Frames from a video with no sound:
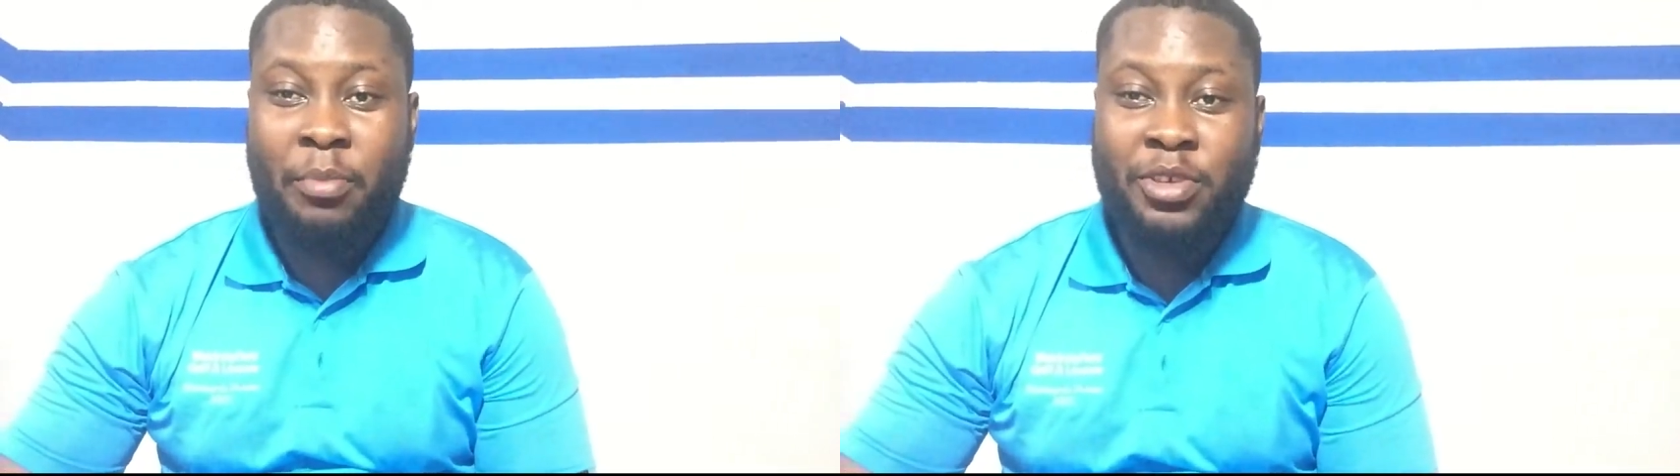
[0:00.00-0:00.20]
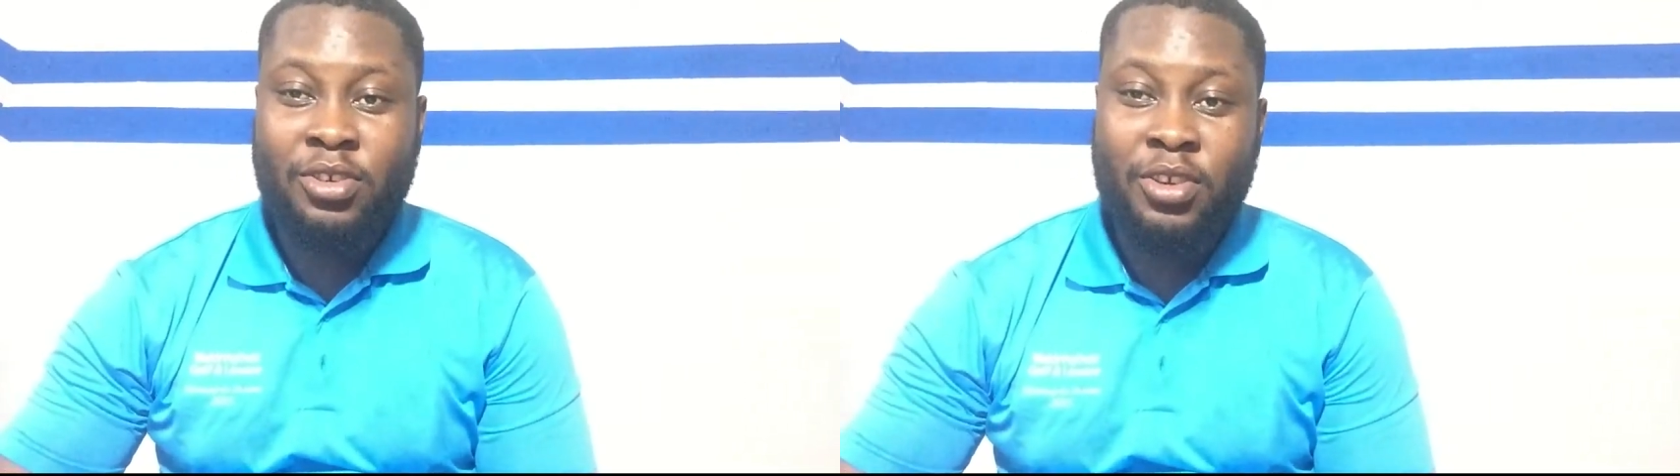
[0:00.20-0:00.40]

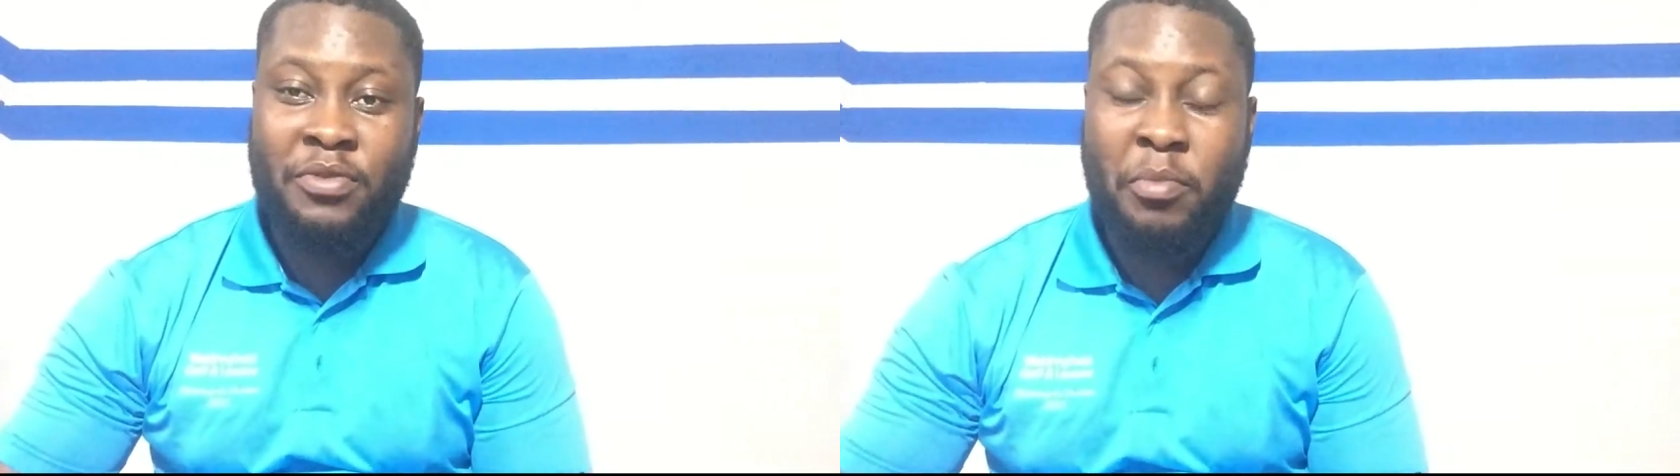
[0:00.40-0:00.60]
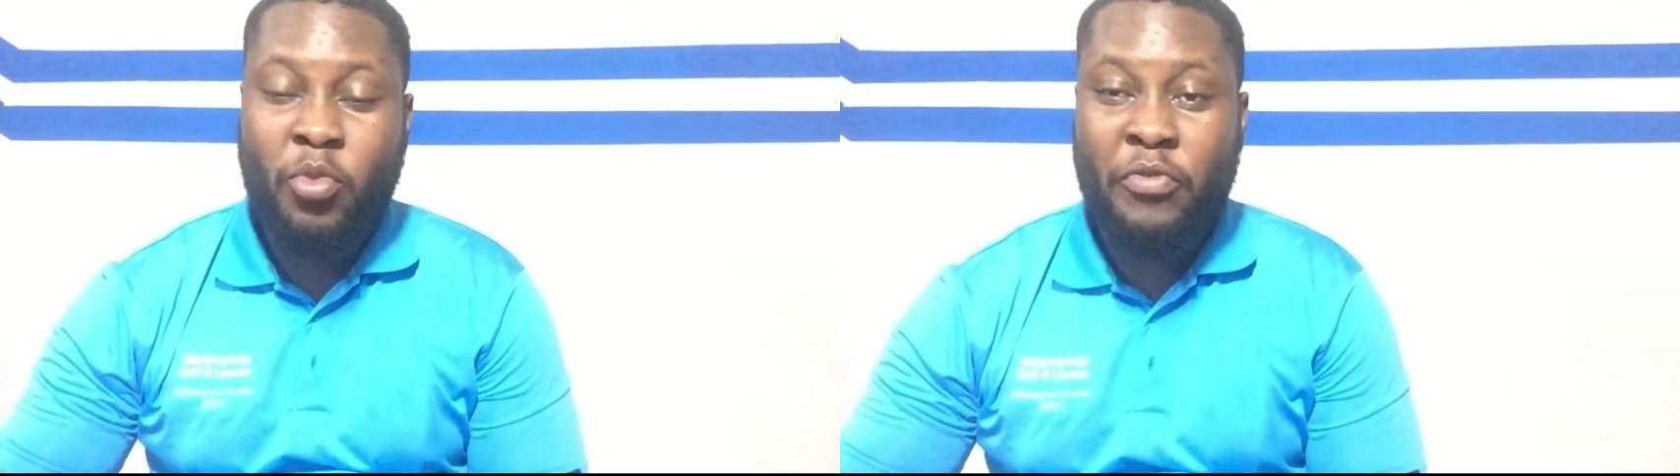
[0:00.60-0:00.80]
episode
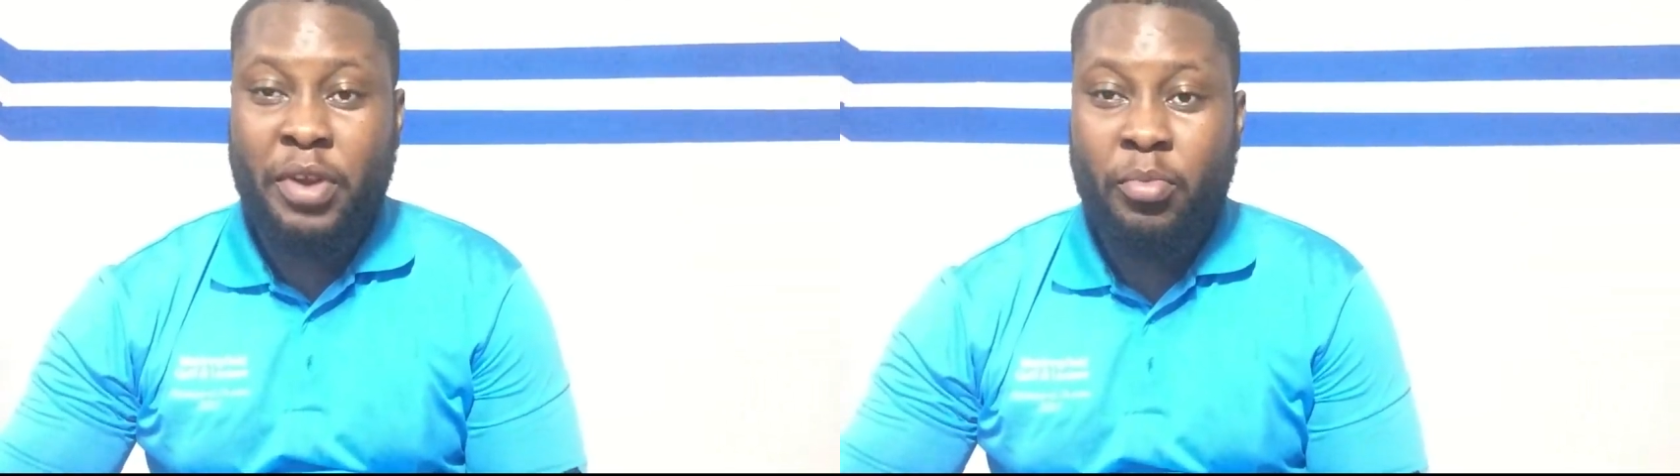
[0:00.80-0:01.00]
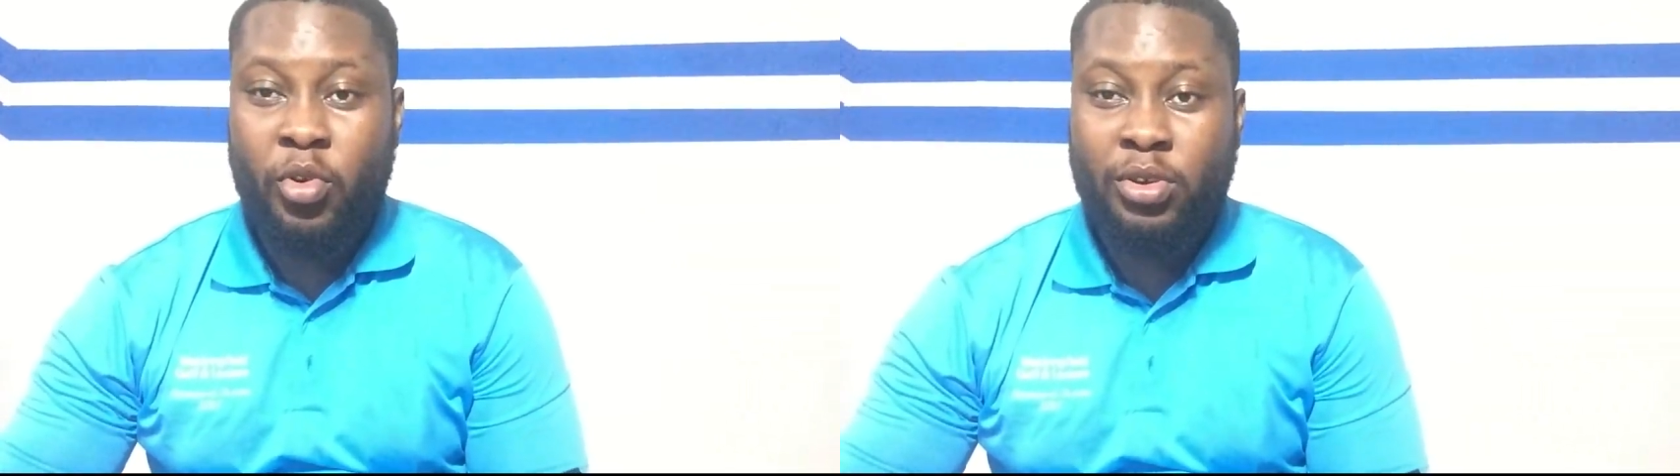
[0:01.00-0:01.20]
of the
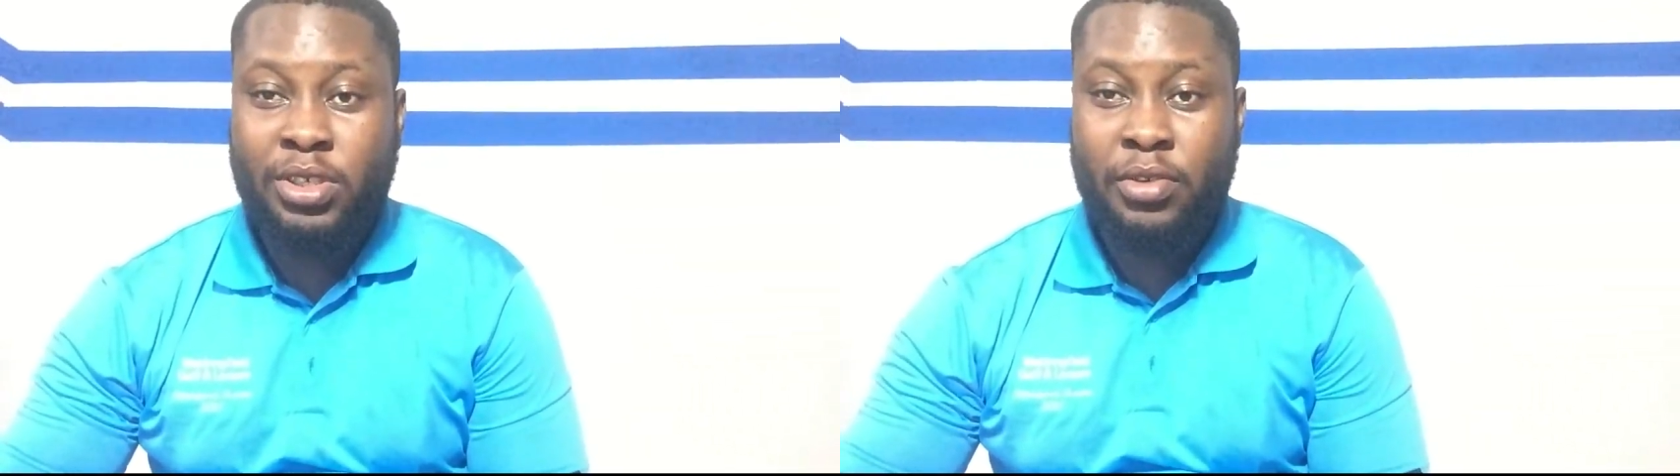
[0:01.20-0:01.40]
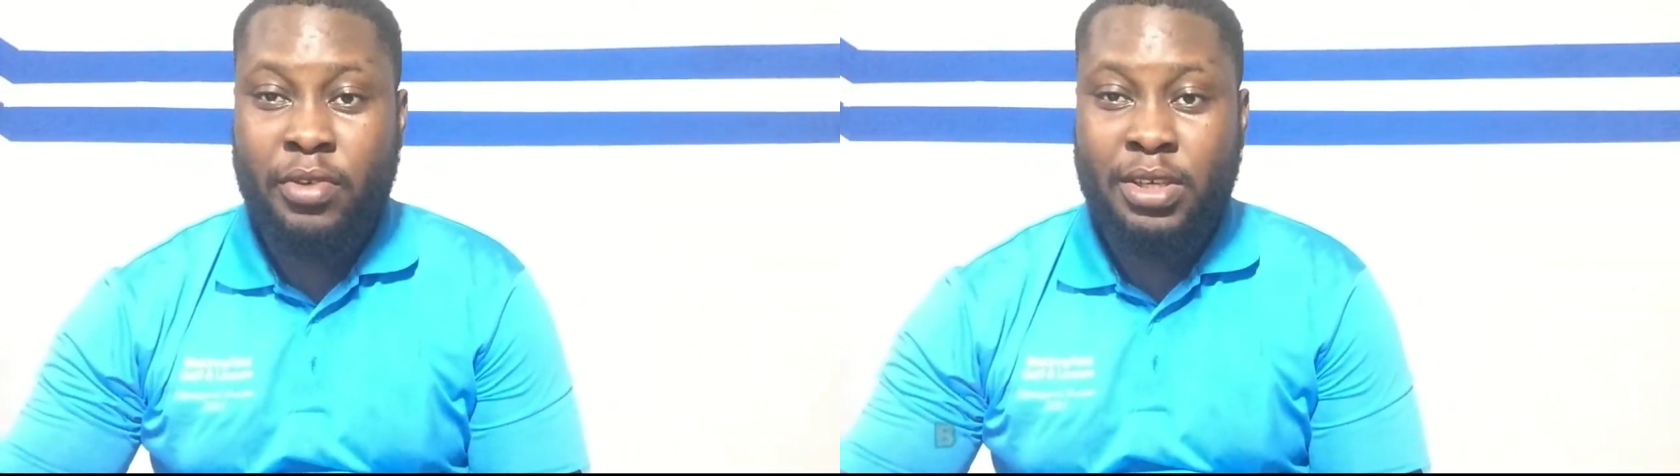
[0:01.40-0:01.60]
Moving Abroad
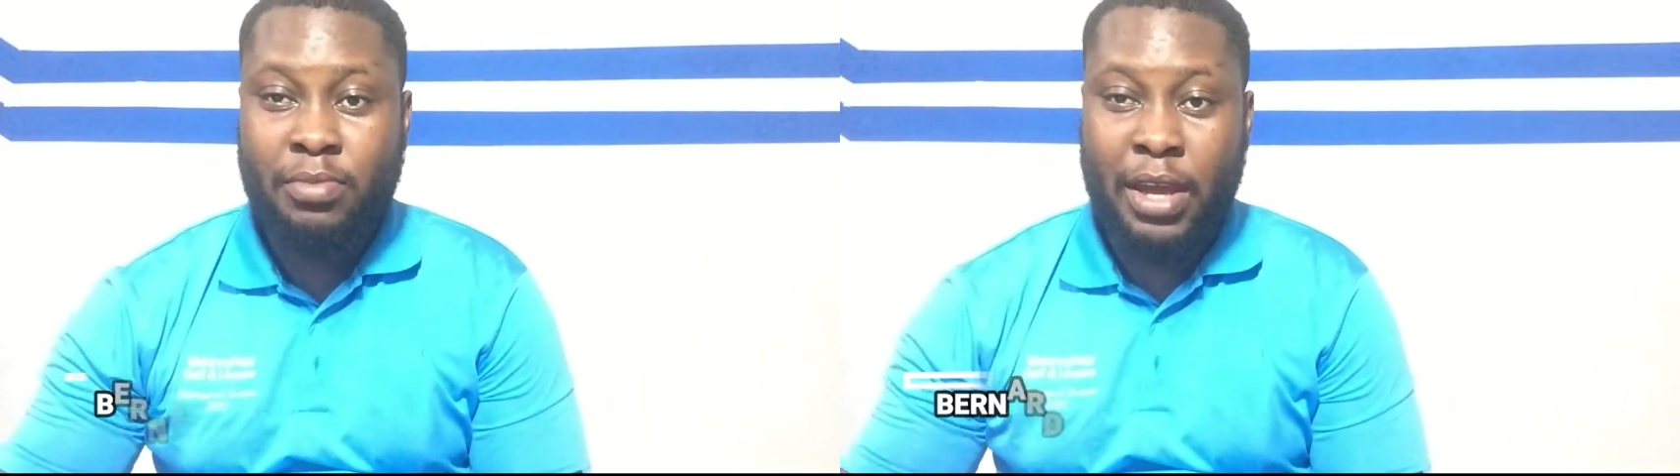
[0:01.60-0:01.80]
series.